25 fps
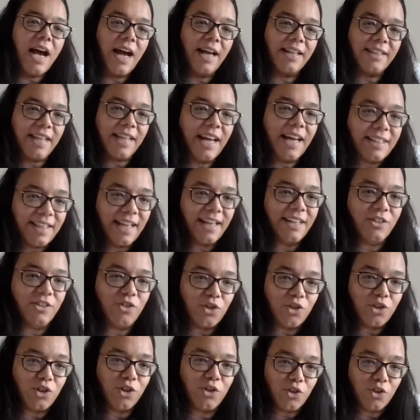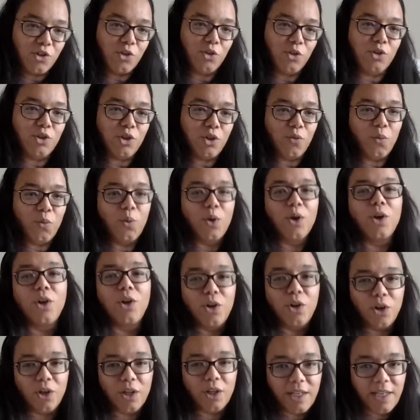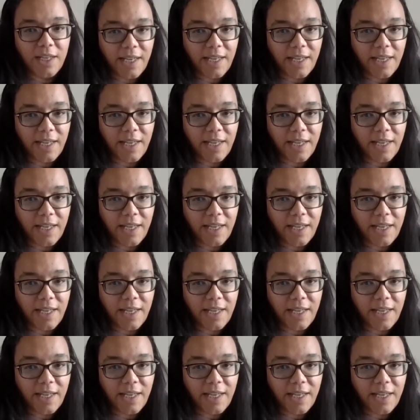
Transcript: And that doesn't sort of work,